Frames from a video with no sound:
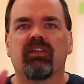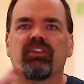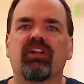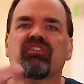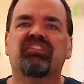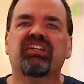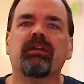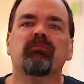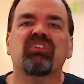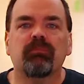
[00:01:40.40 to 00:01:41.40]
There
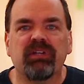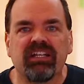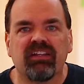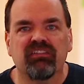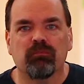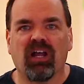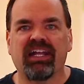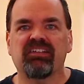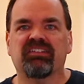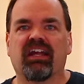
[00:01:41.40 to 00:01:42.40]
seemed to be this
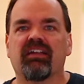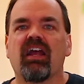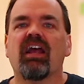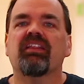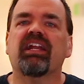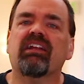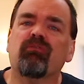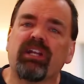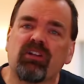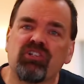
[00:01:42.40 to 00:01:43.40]
mindset that if
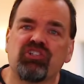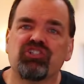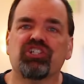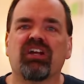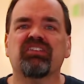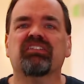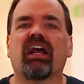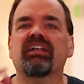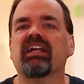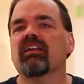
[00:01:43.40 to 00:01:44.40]
we could just
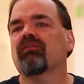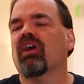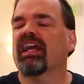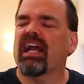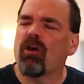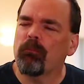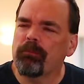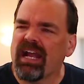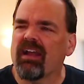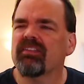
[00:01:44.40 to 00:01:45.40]
identify how
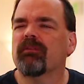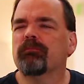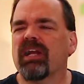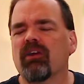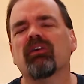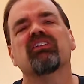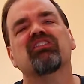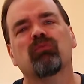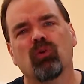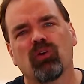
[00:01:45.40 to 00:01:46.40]
bad the
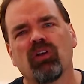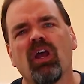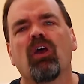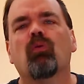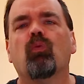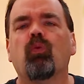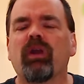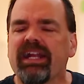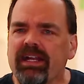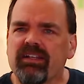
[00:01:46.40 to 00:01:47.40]
parents were,
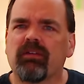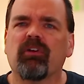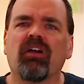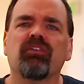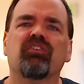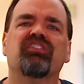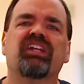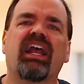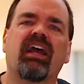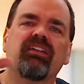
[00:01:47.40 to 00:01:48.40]
we'd
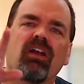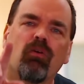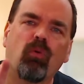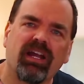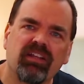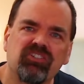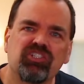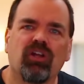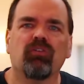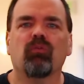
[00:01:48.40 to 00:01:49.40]
understand why the
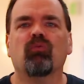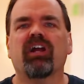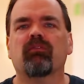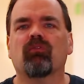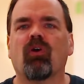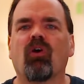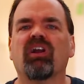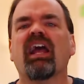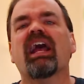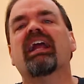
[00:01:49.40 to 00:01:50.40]
children went wrong.
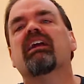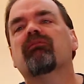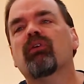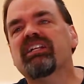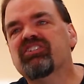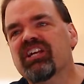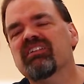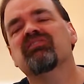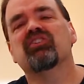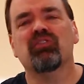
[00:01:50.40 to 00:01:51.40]
And if we
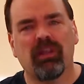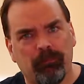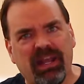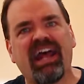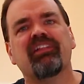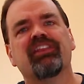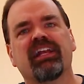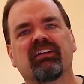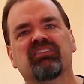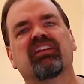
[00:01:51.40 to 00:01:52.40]
didn't do the bad
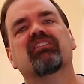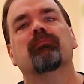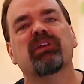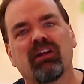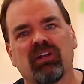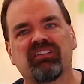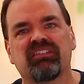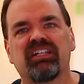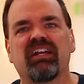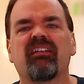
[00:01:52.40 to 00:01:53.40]
things that the parents
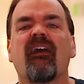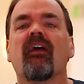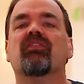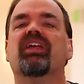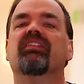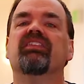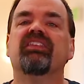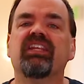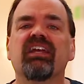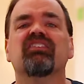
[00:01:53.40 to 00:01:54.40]
did, then
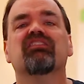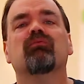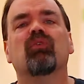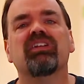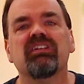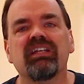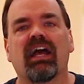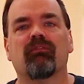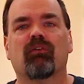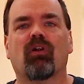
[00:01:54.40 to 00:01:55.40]
this would
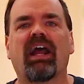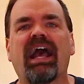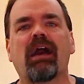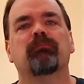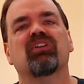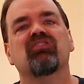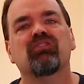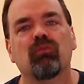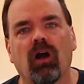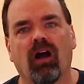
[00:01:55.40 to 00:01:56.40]
never happen
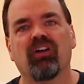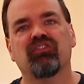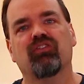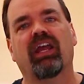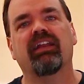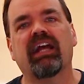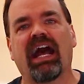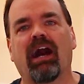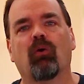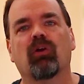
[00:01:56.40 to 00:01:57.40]
to us and
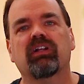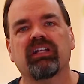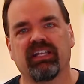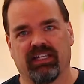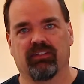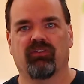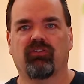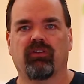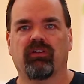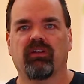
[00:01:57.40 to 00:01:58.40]
our
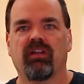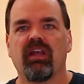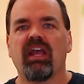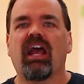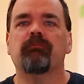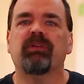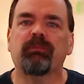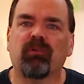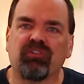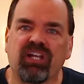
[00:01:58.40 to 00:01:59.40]
kids. And
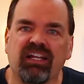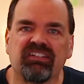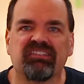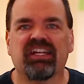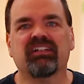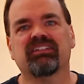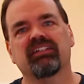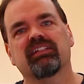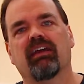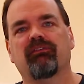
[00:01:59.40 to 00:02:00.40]
people
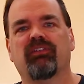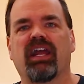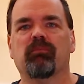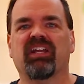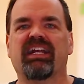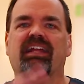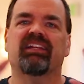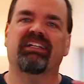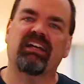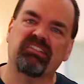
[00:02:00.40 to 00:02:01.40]
dissected that family and
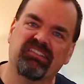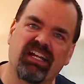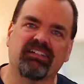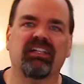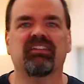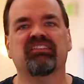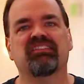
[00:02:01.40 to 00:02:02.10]
they dissected the